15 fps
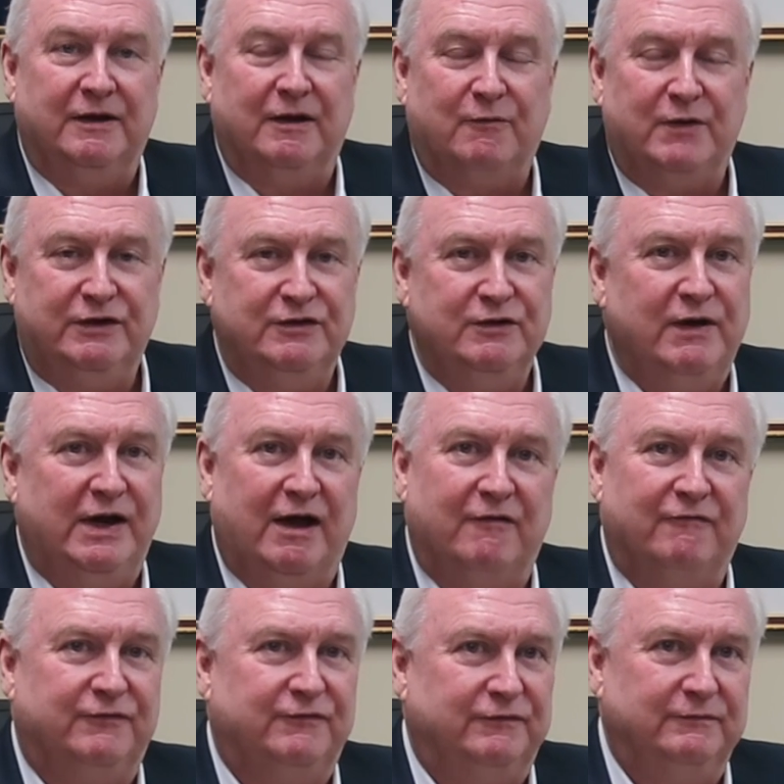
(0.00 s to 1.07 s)
Now, we do
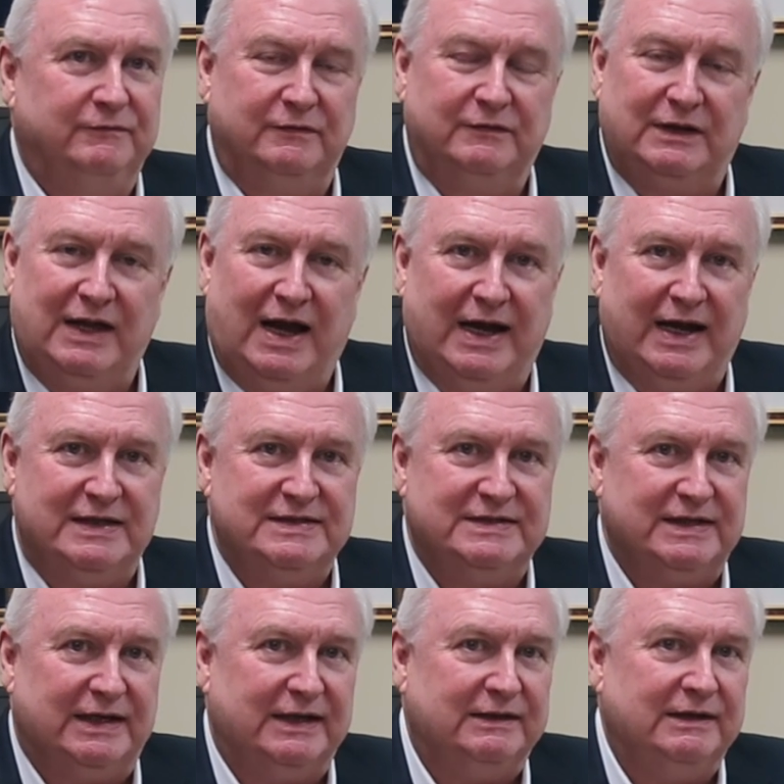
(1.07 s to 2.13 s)
have
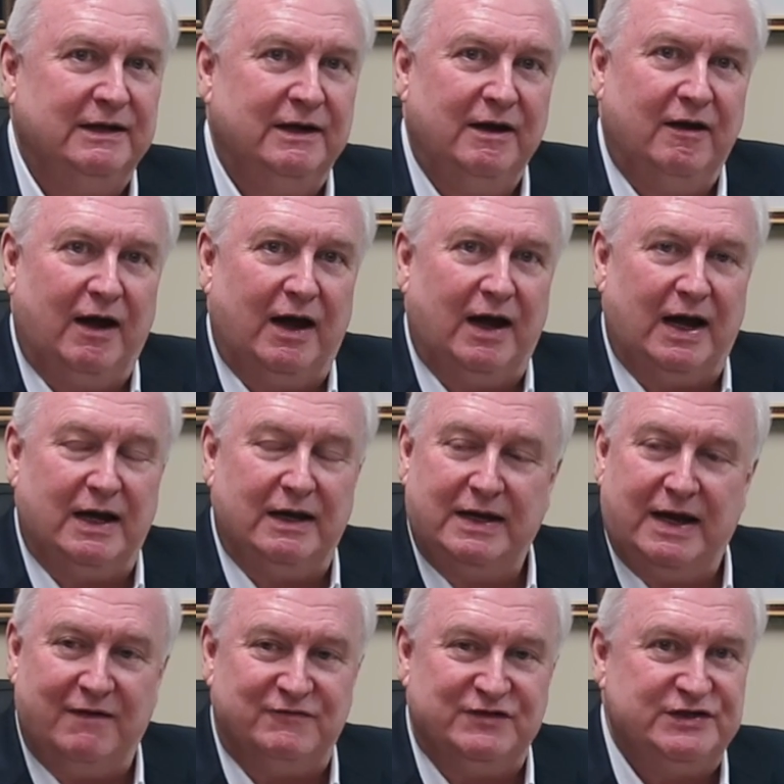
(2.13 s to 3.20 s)
clients that
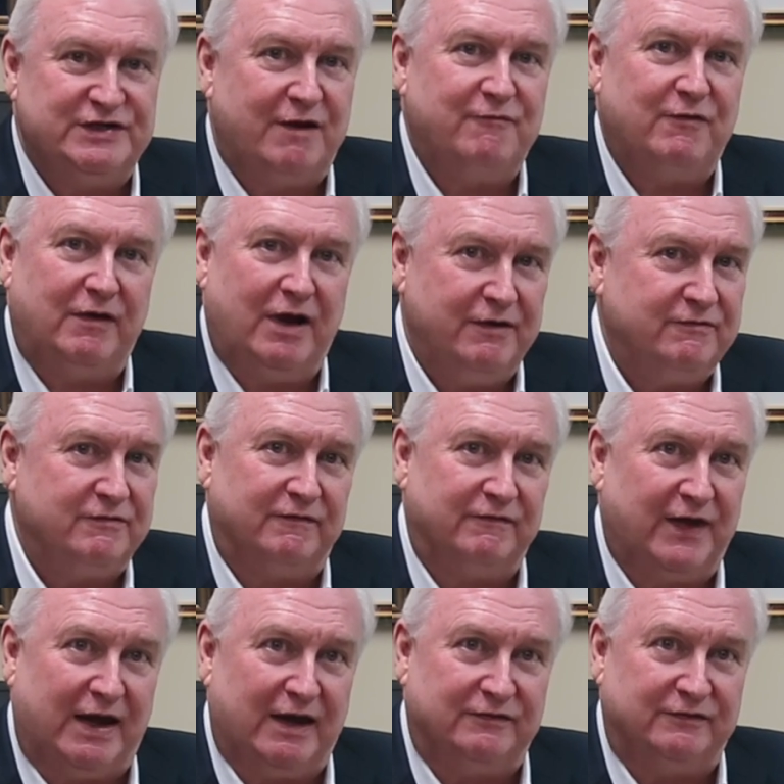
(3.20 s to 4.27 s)
have several hundred
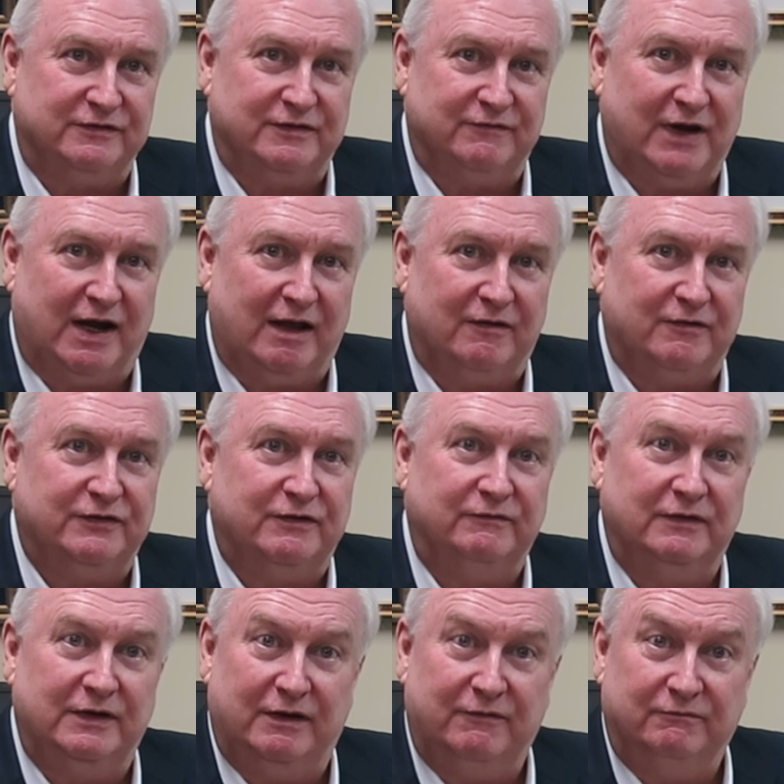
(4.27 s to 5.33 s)
of thousands of dollars
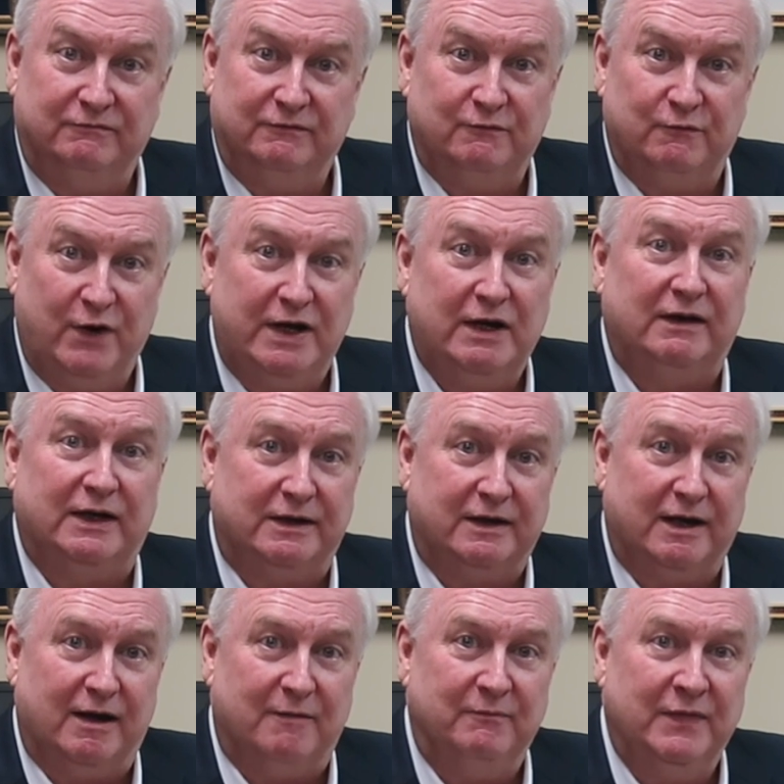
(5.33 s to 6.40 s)
in rental
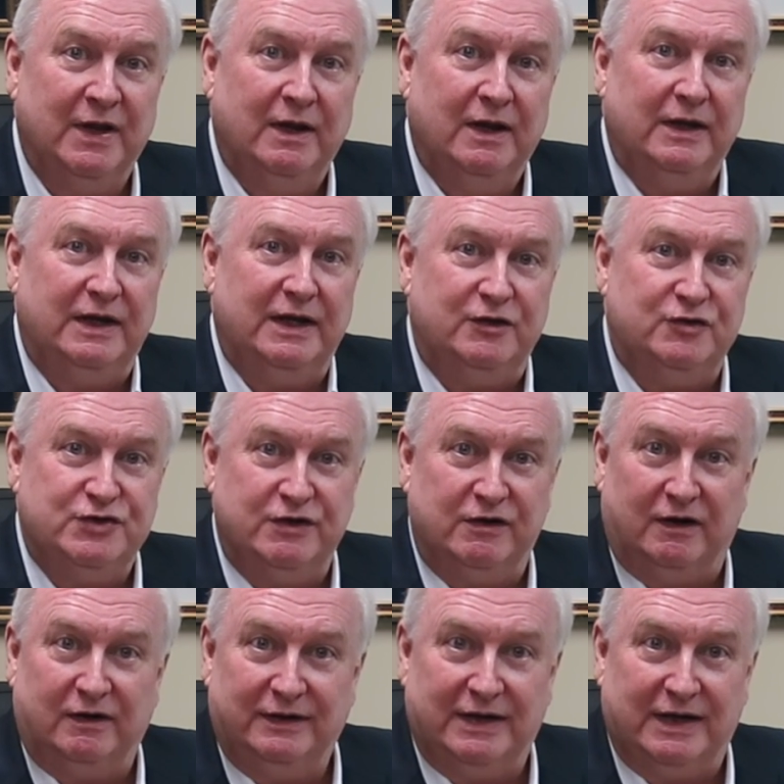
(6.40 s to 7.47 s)
income each
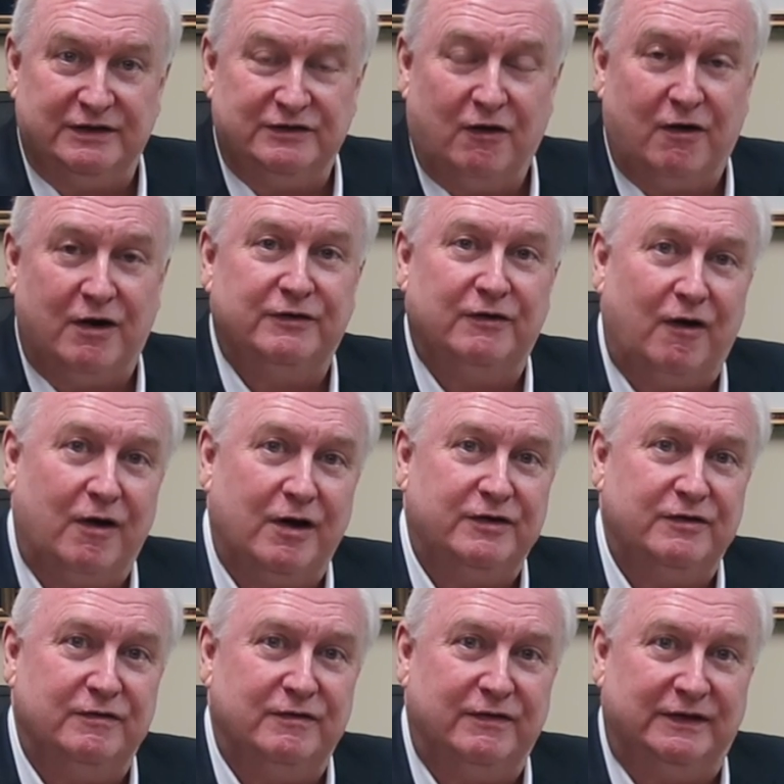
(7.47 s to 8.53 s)
year. It's hard to
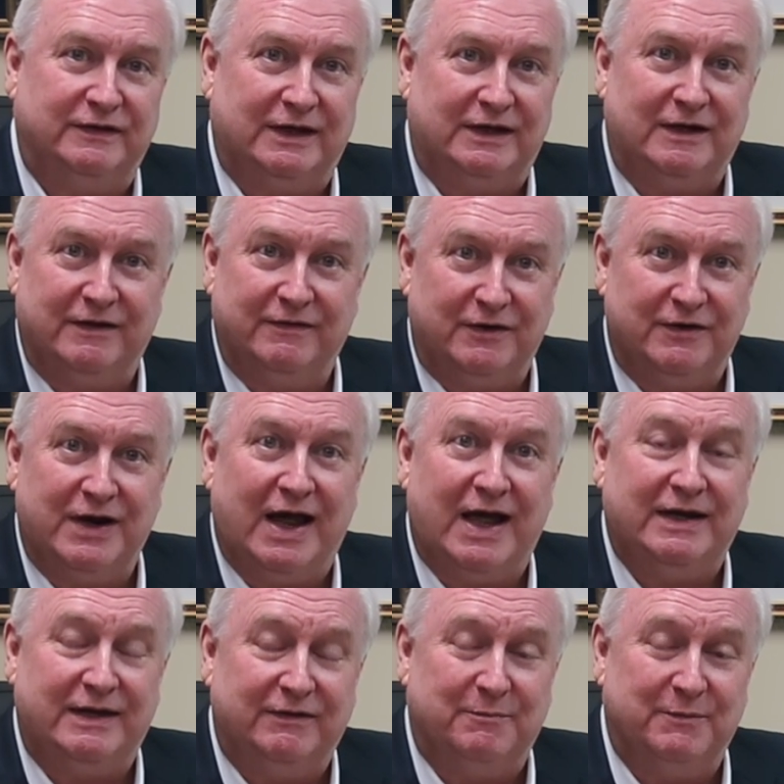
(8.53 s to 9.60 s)
argue that they're
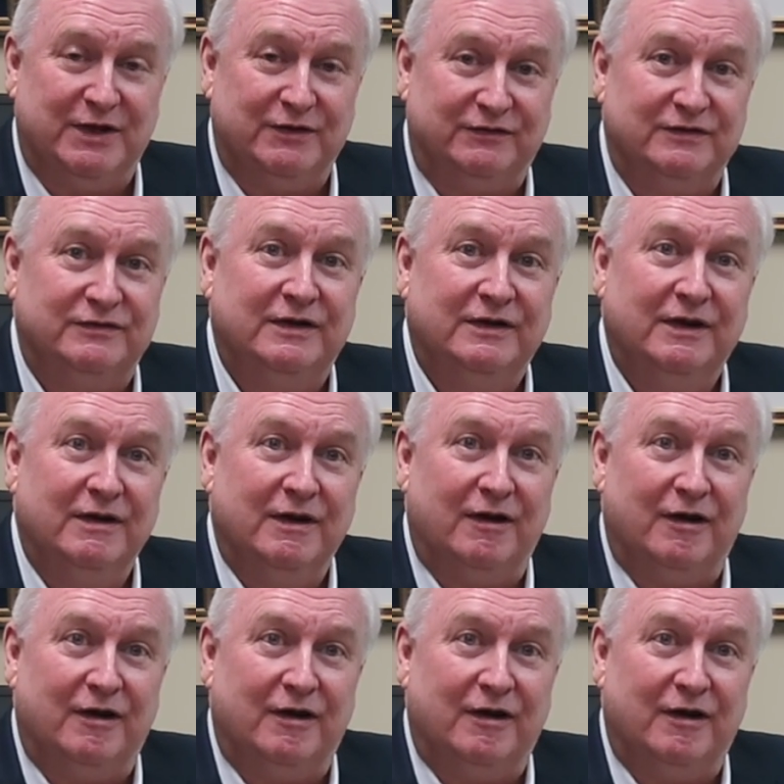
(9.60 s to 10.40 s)
not in the business